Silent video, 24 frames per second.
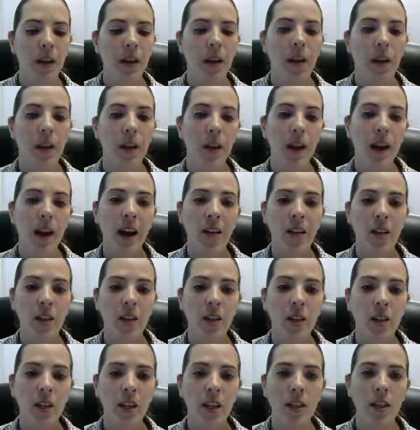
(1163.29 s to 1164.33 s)
Now I haven't
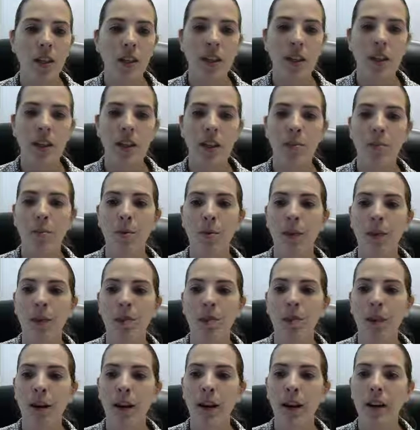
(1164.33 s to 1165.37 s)
changed the input
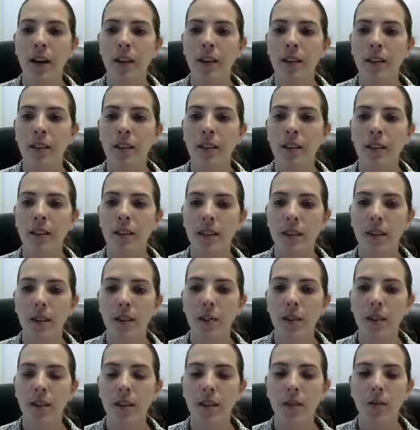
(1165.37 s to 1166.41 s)
file. It's the same
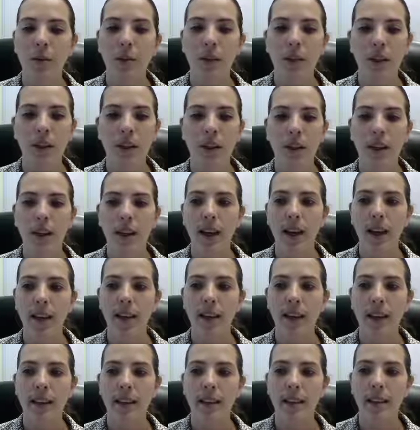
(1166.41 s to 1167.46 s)
one that we were looking at
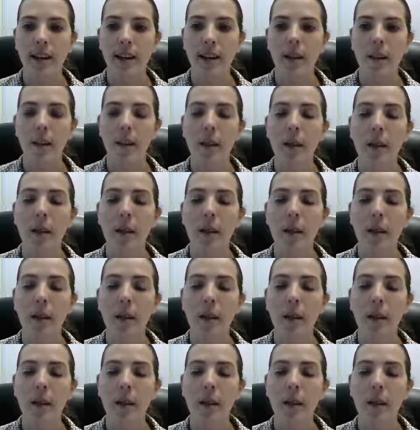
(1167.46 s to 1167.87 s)
last time.